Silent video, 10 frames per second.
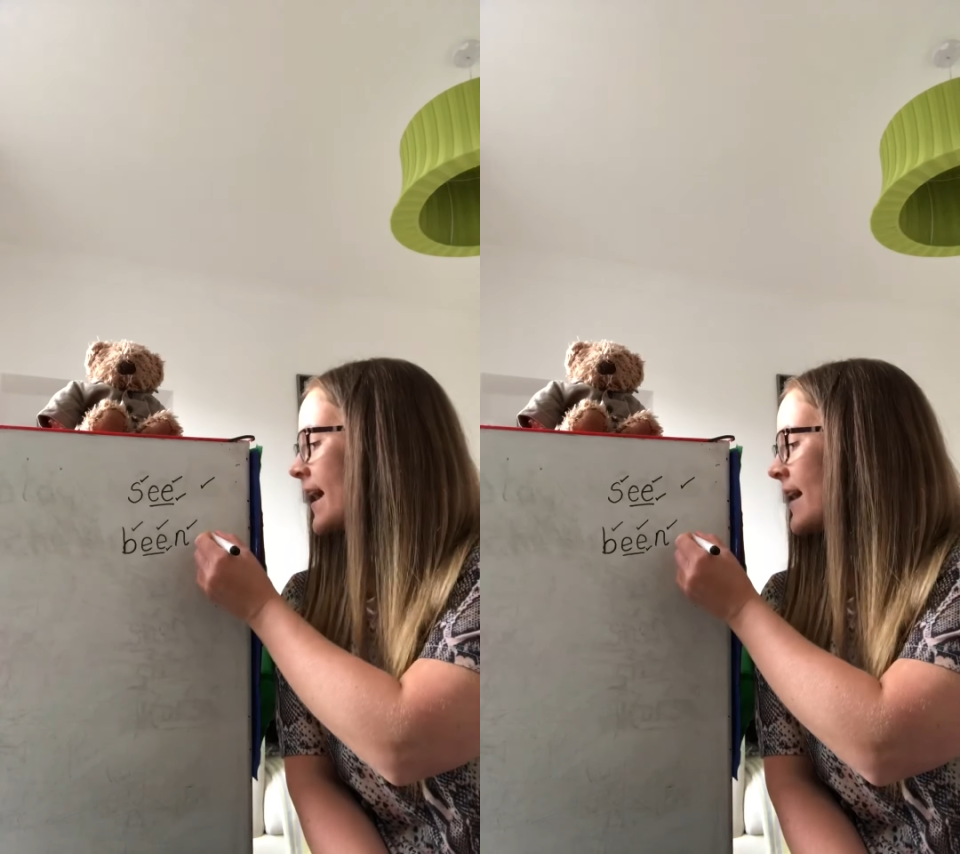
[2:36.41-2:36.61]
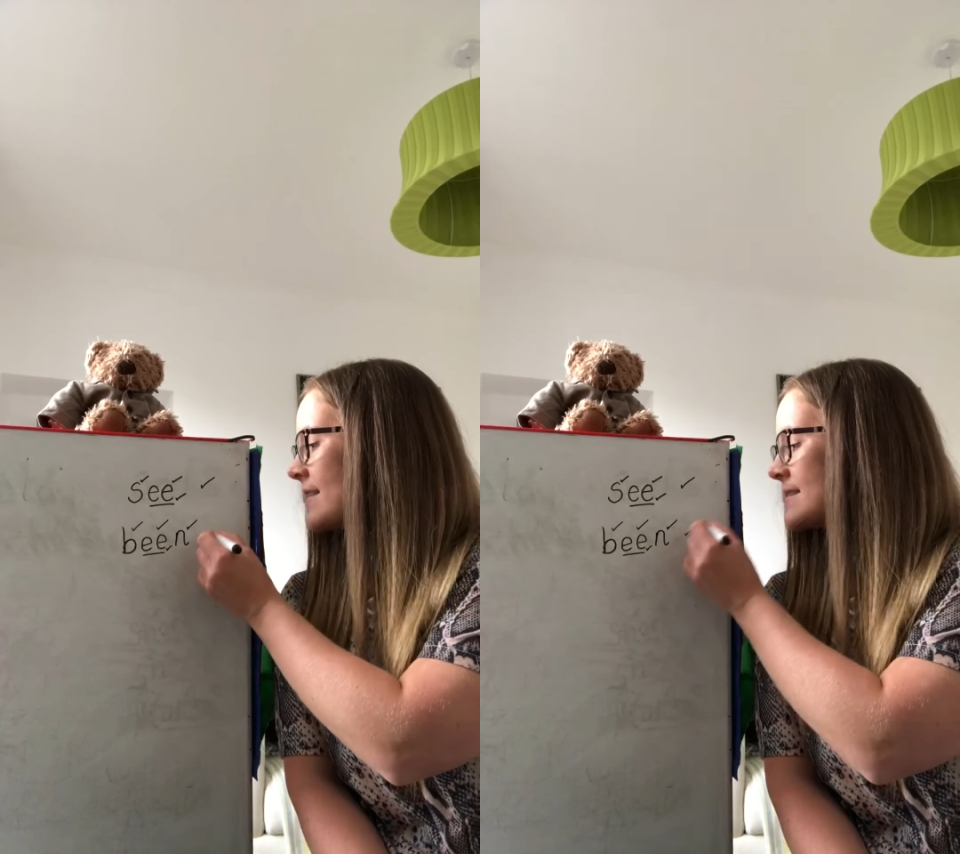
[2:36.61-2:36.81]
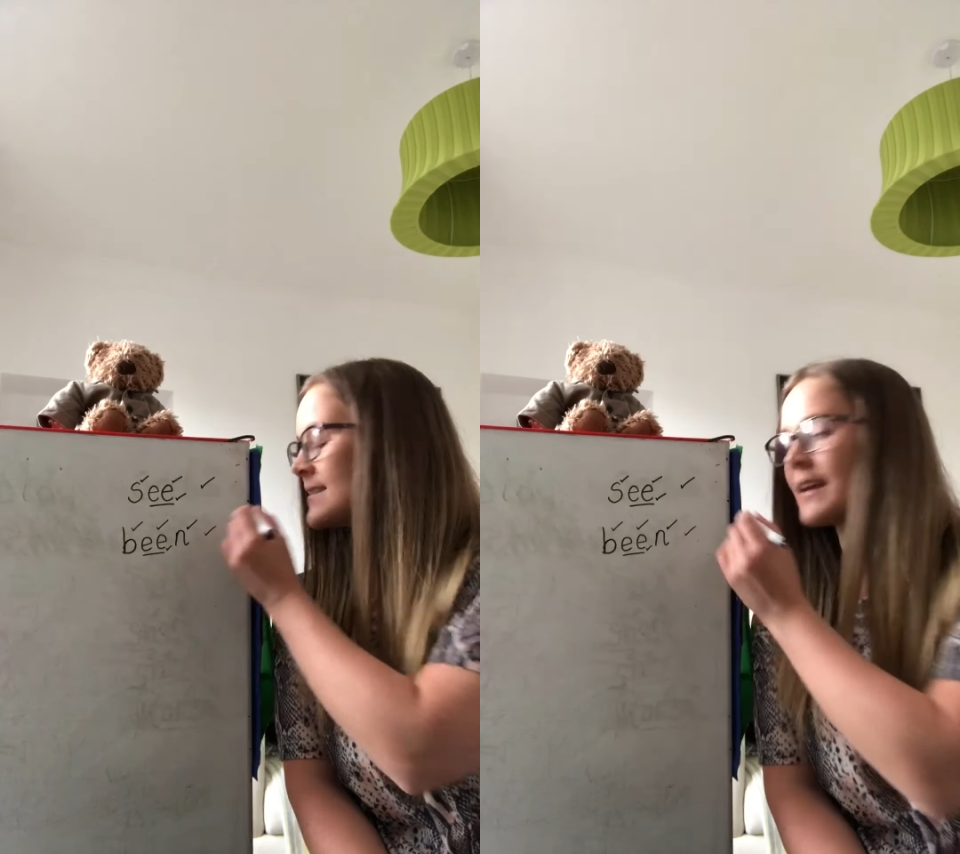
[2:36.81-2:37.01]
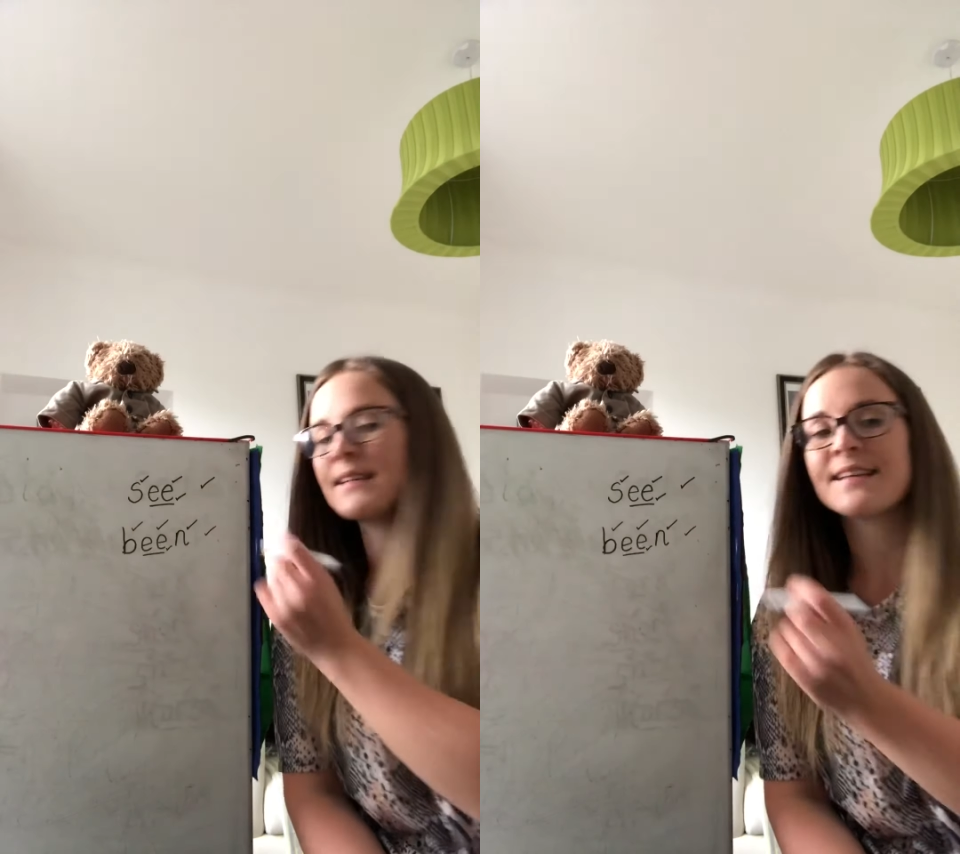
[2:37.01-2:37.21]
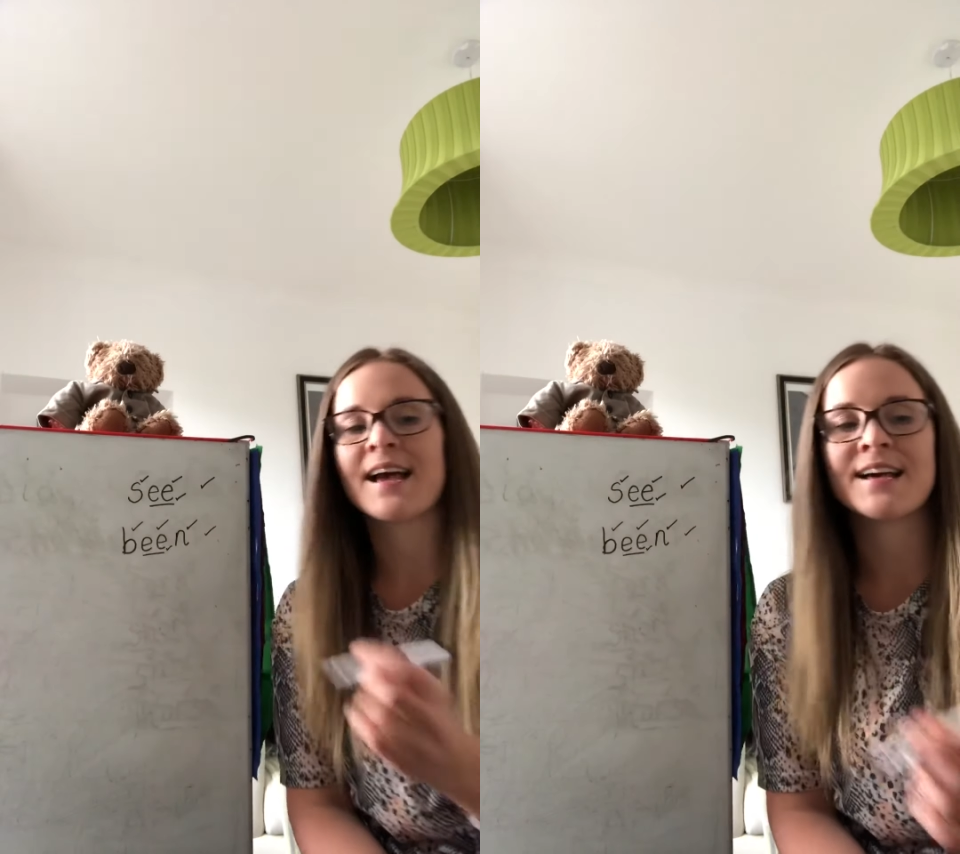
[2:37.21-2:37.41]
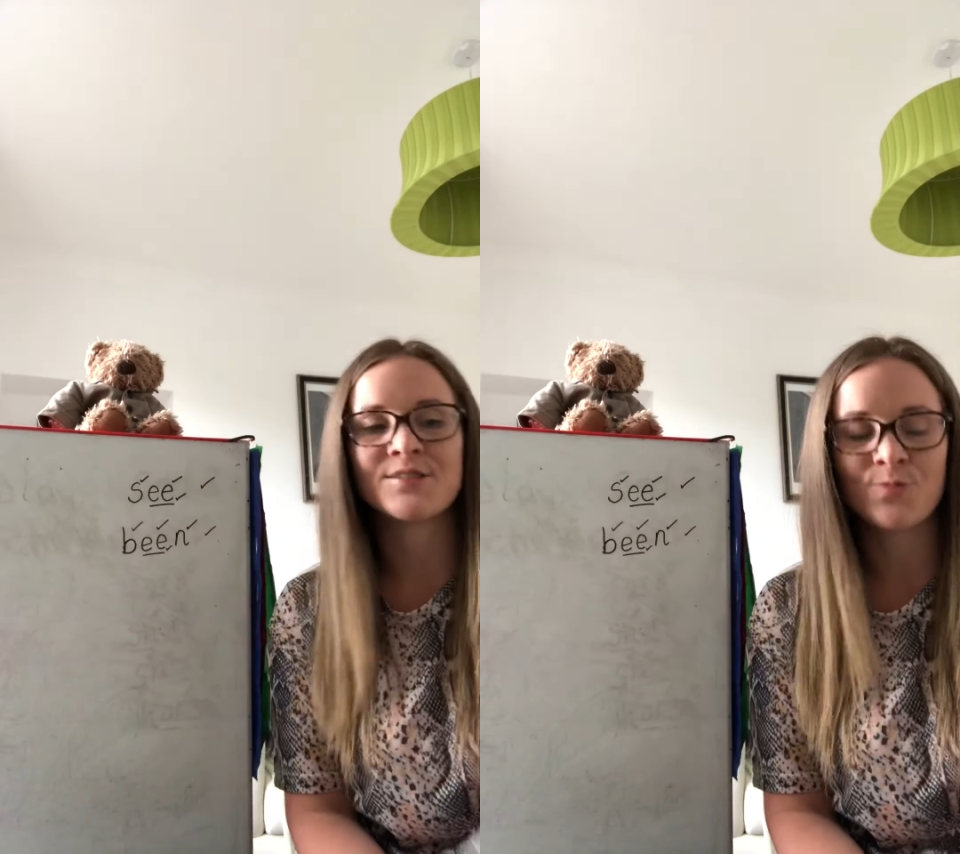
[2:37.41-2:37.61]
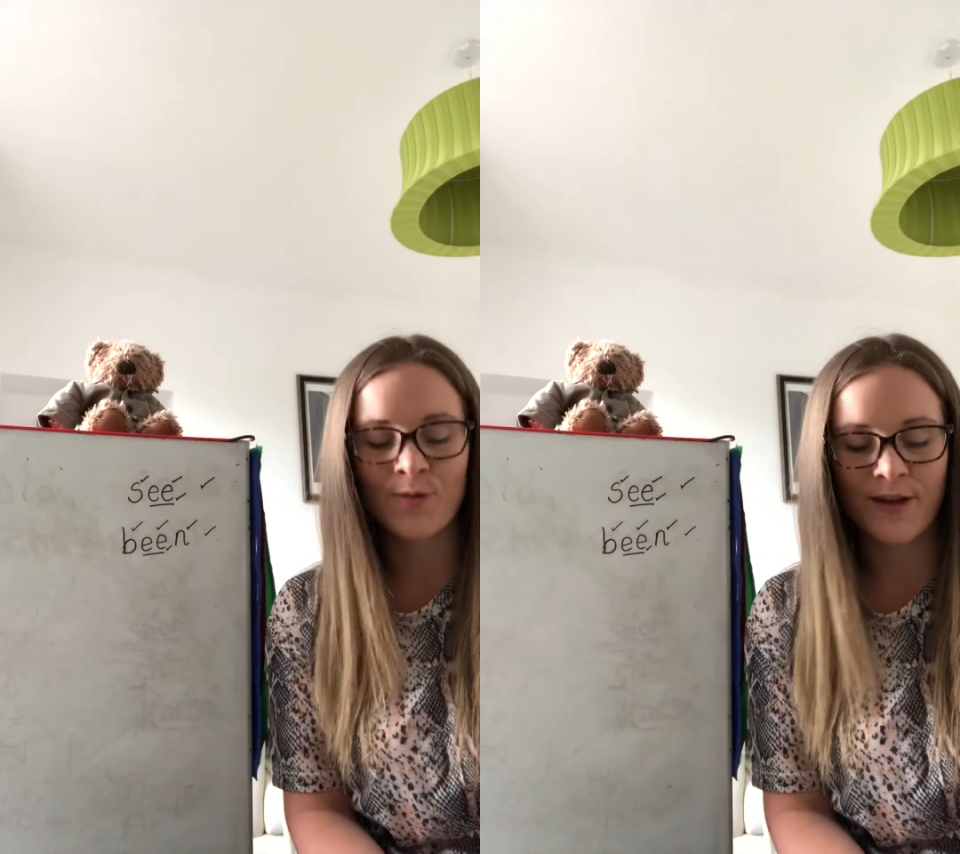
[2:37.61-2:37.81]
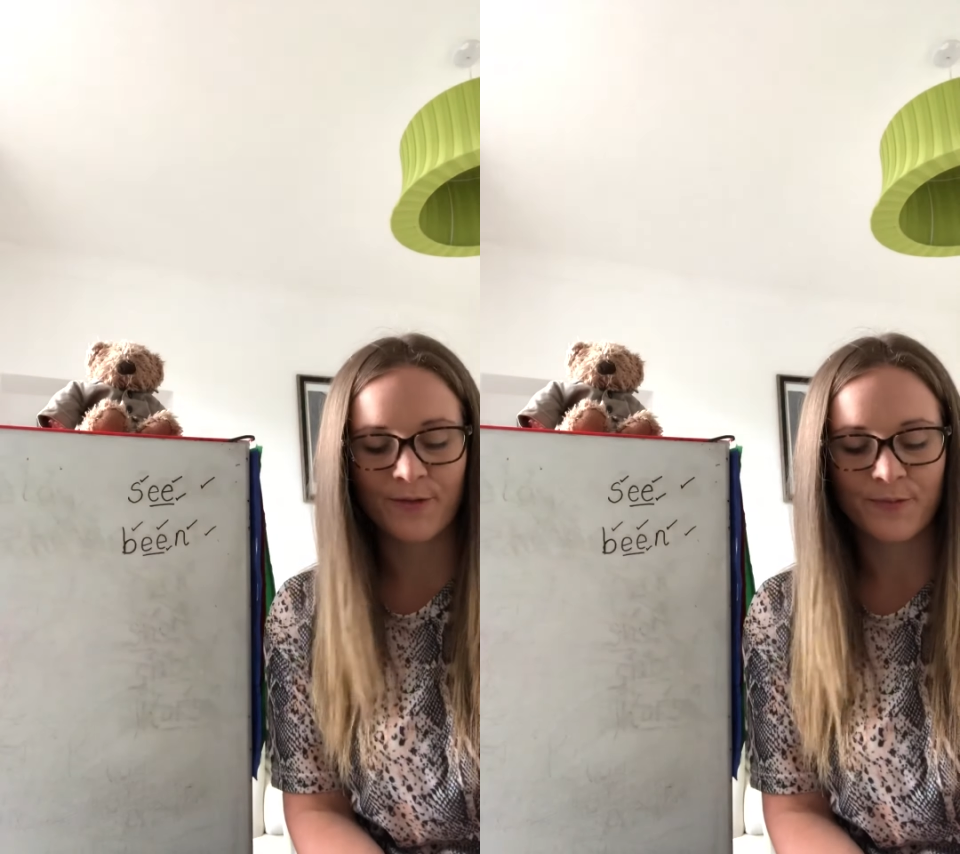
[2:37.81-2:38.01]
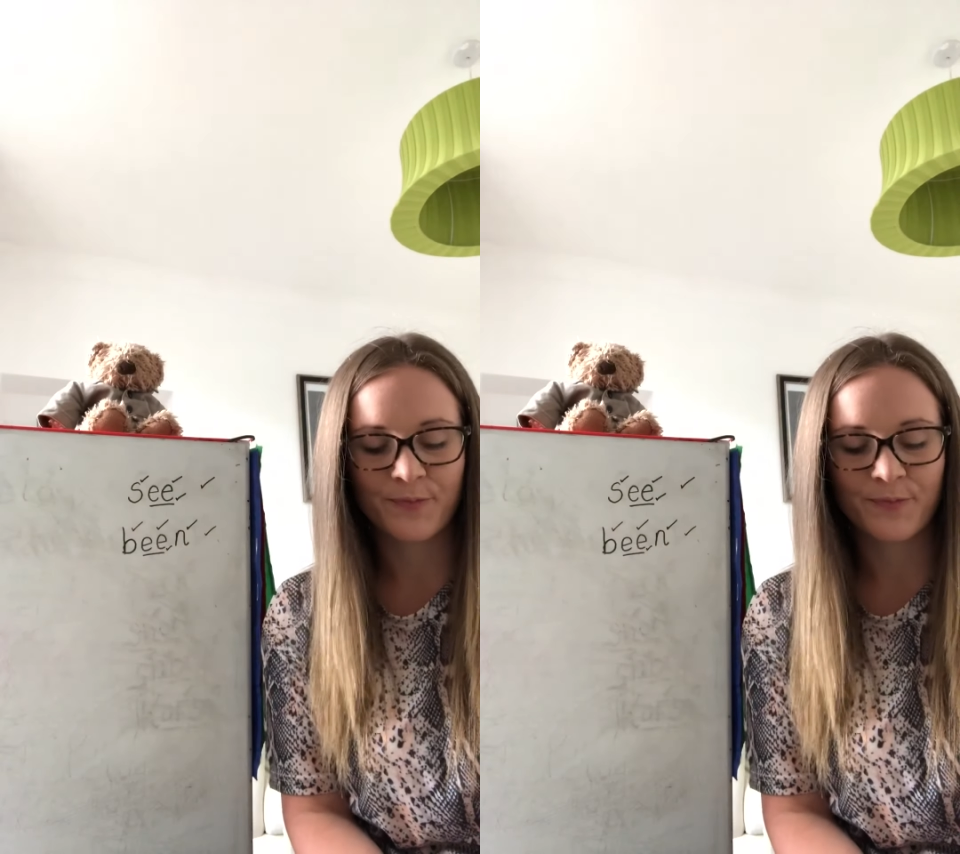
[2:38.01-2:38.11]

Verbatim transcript: at the side as well.